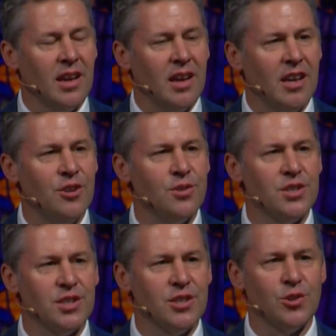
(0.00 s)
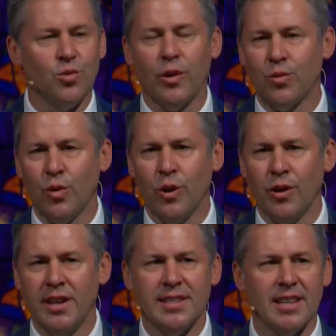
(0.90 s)
he uses this one
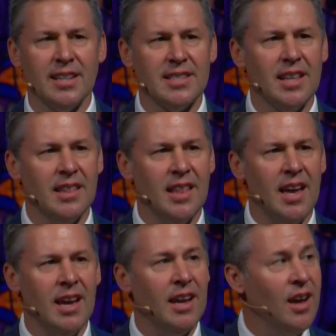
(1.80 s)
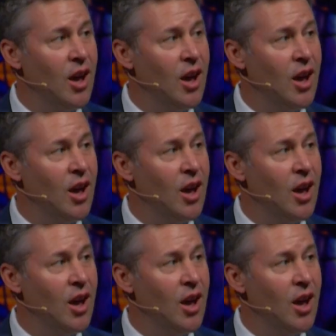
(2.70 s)
word. He says that they